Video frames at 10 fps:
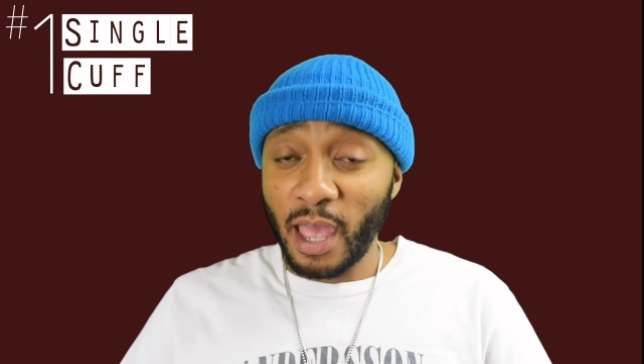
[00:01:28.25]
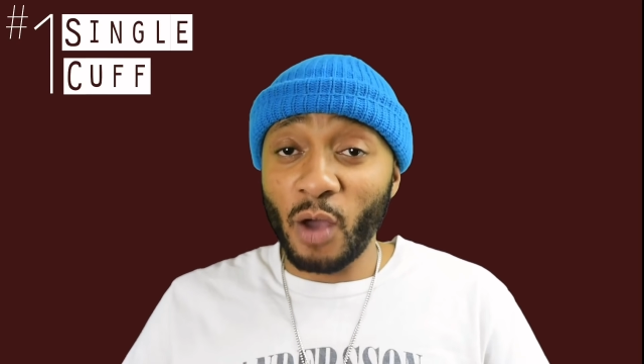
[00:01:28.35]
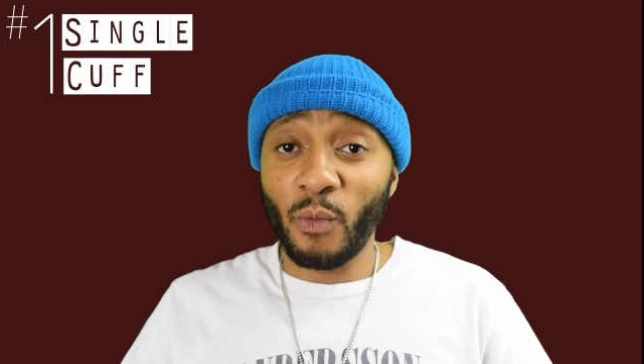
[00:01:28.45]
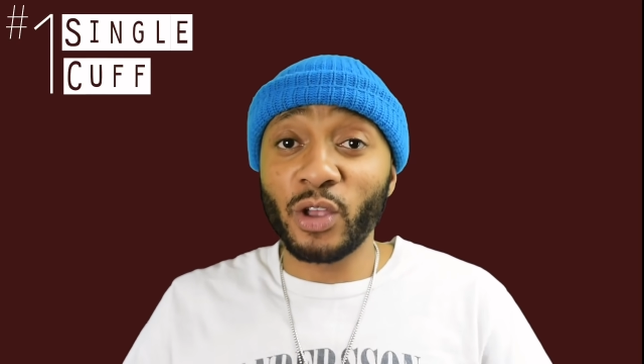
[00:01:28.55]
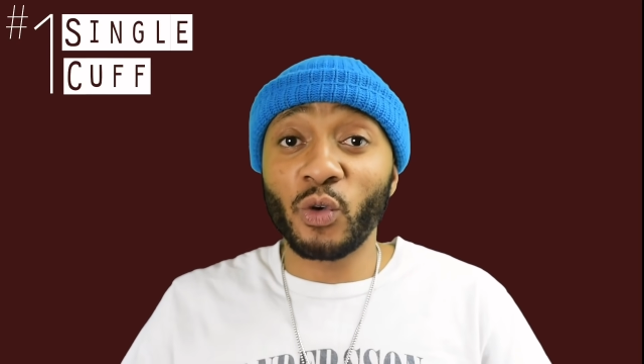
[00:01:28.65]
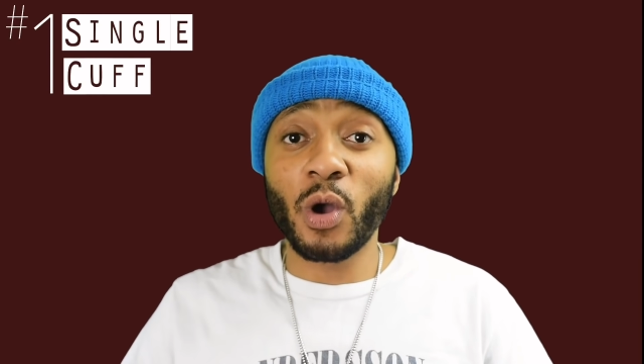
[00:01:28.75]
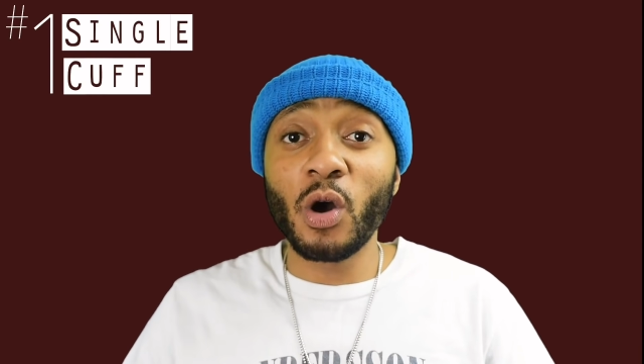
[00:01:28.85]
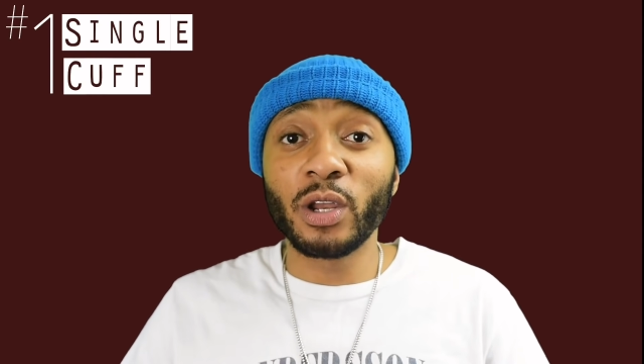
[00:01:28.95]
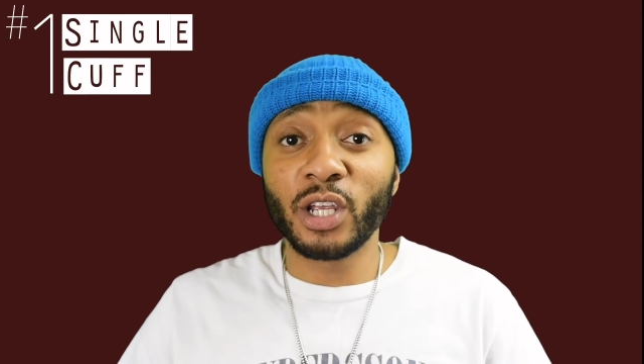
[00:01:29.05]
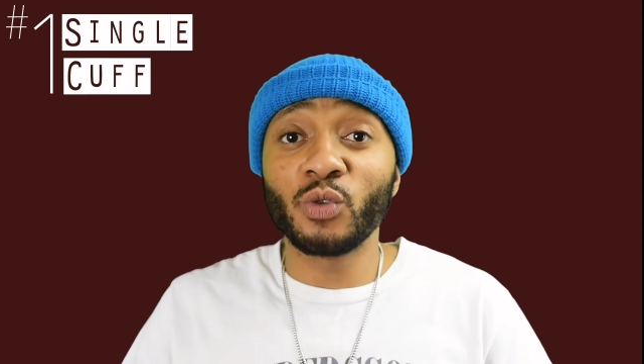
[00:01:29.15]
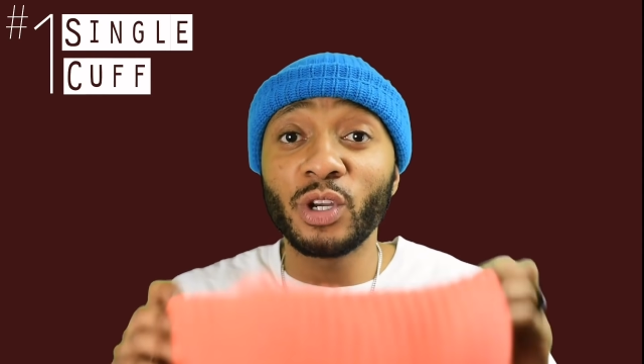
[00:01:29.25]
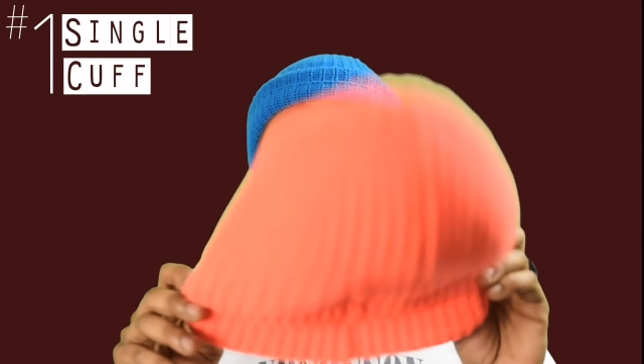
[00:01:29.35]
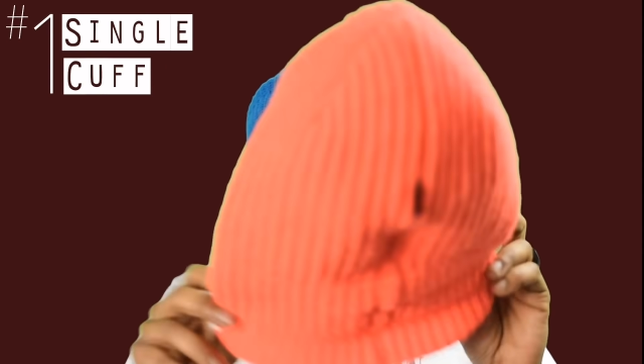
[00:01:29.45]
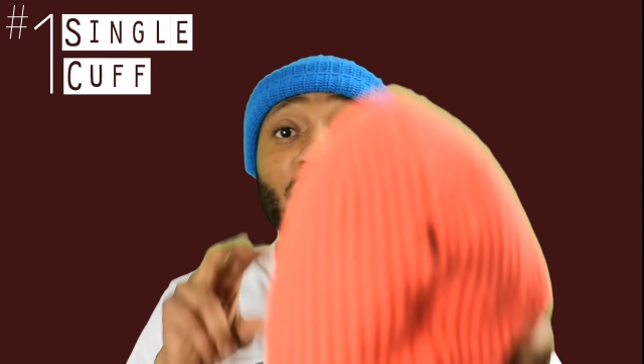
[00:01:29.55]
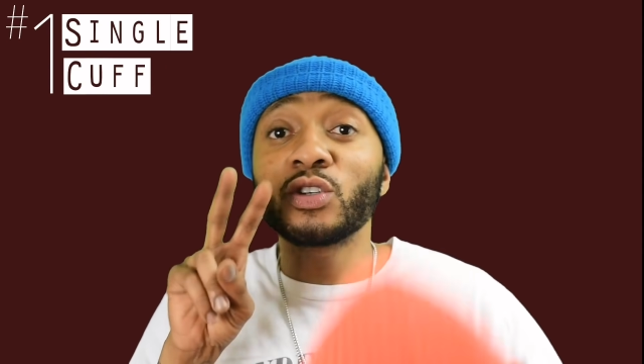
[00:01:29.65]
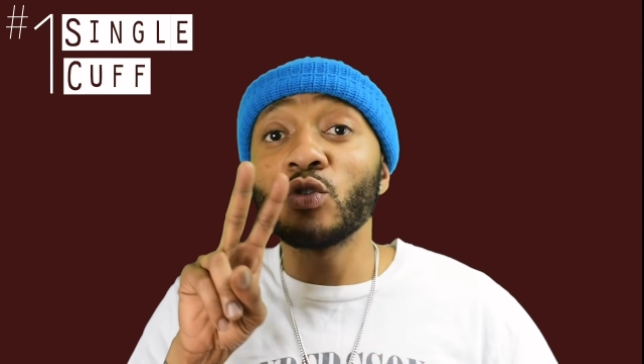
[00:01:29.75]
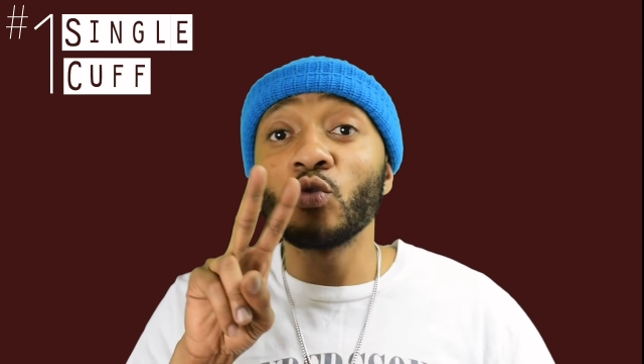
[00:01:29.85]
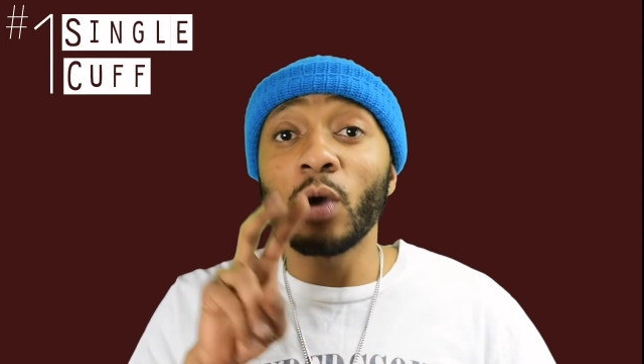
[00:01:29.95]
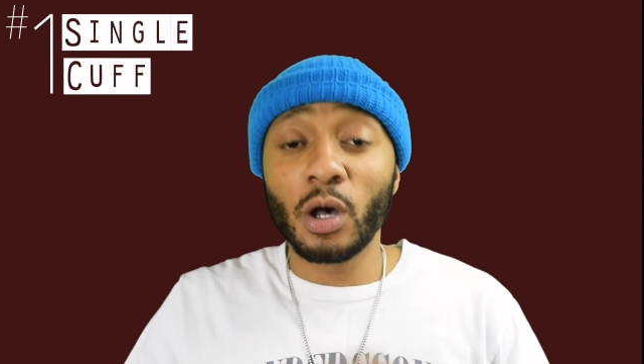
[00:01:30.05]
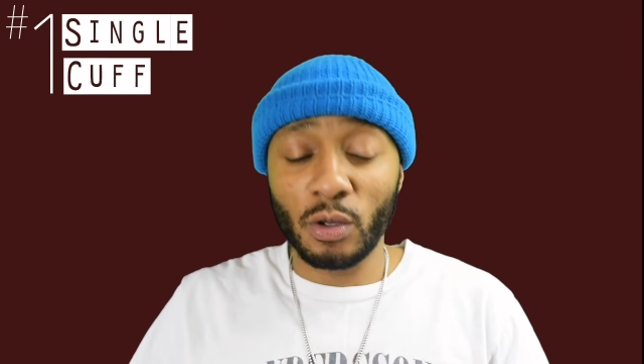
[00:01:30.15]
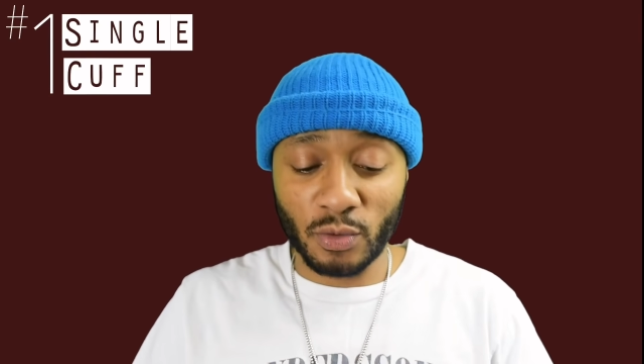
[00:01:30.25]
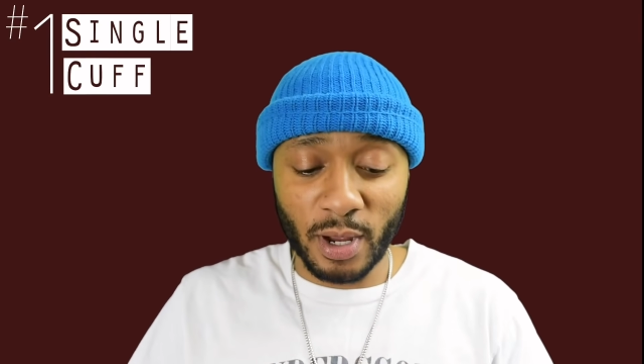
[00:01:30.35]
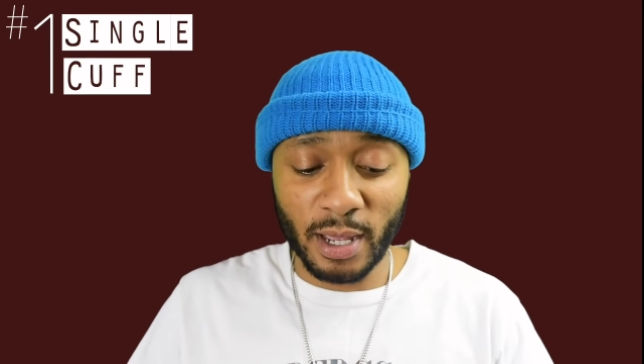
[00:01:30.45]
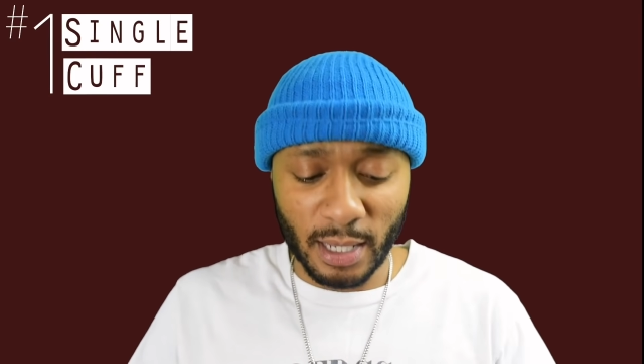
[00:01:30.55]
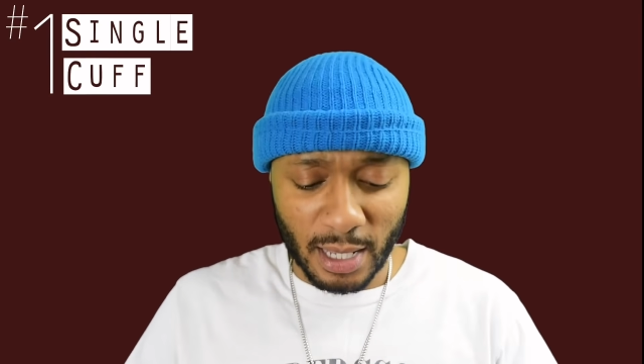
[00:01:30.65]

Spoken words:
and while you're rolling it, you want to do 2 rows, right?